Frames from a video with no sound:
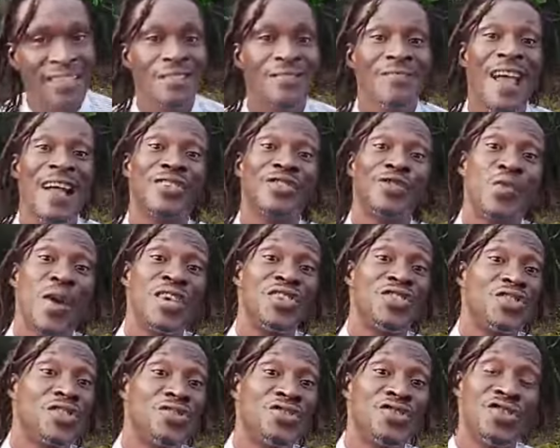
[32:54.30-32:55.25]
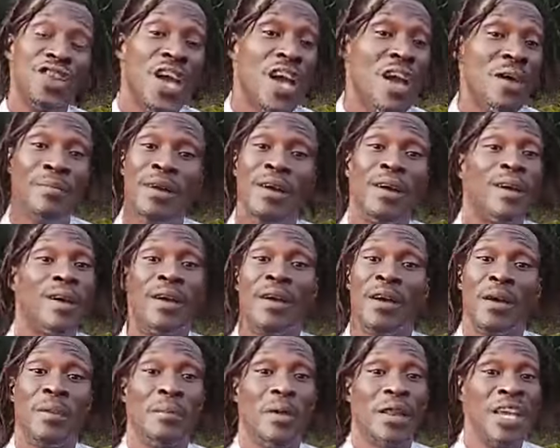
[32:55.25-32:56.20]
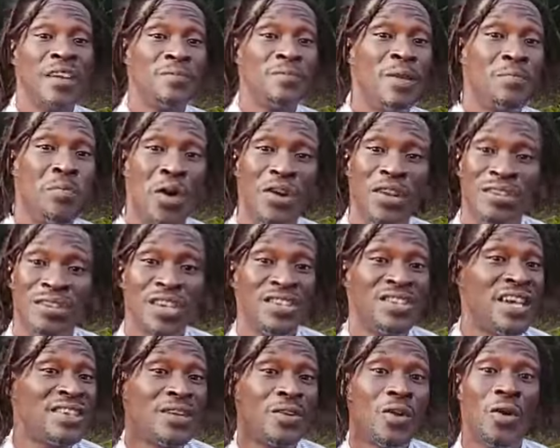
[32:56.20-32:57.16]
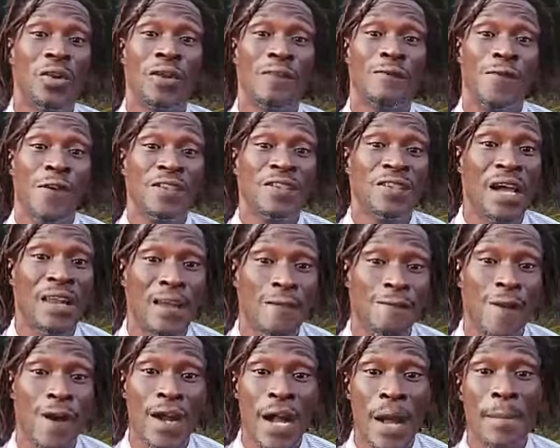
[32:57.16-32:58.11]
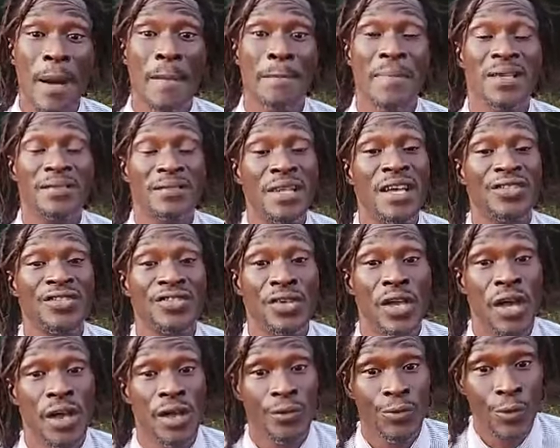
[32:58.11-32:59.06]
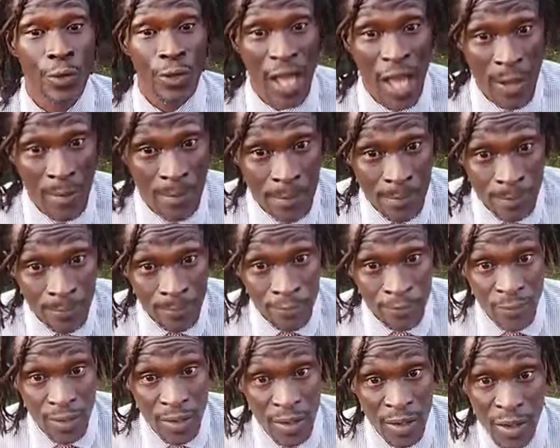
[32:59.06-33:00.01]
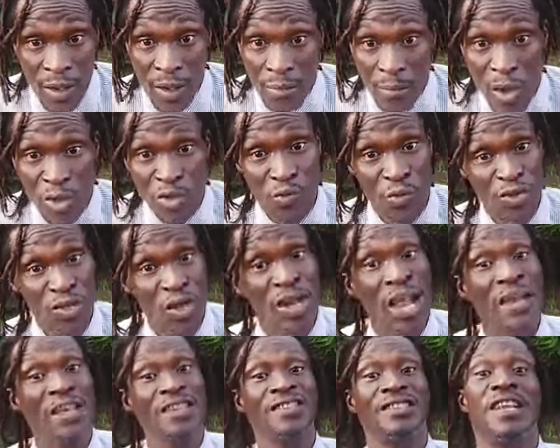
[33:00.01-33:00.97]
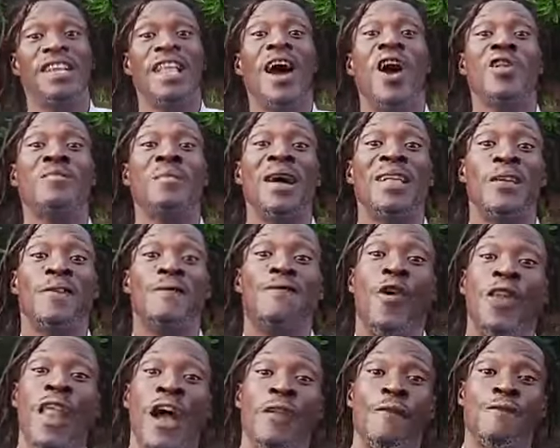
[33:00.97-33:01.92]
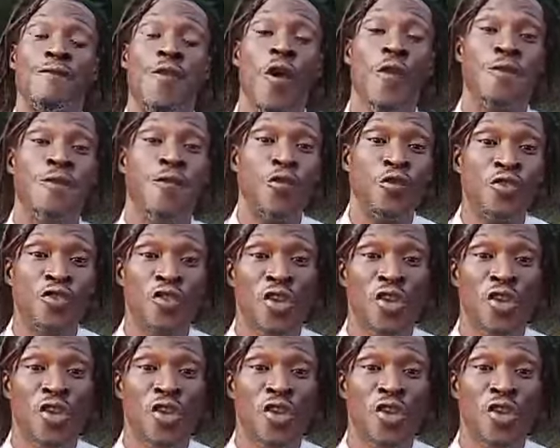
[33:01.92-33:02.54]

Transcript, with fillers: the right questions there, believe me, politicians are not going to face kind of funk about business to them. But with journalists and all man, they fall on full foot